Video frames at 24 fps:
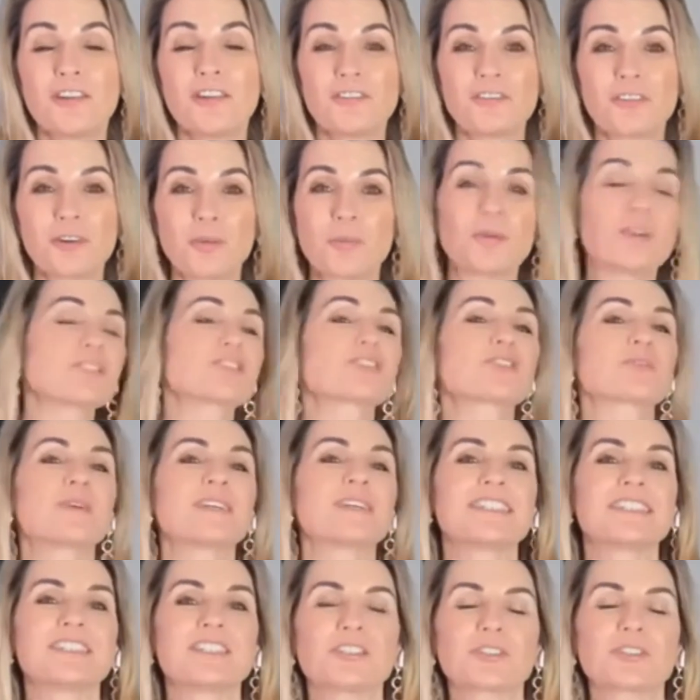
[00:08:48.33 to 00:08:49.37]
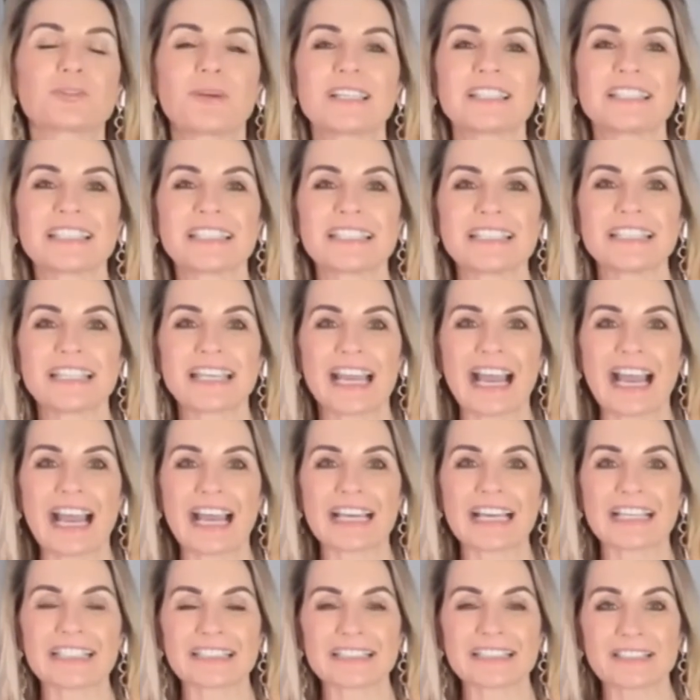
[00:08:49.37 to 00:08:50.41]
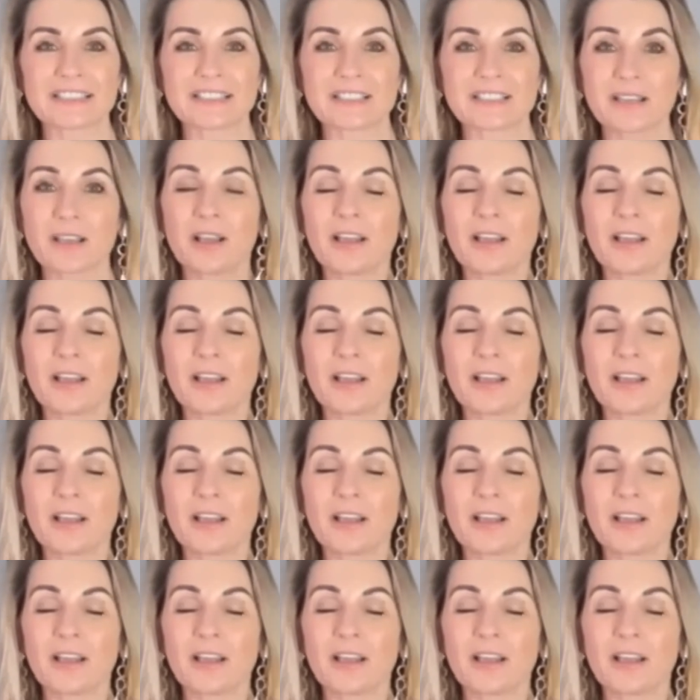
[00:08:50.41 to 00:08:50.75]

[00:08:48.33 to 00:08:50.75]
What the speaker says: for what 2020 and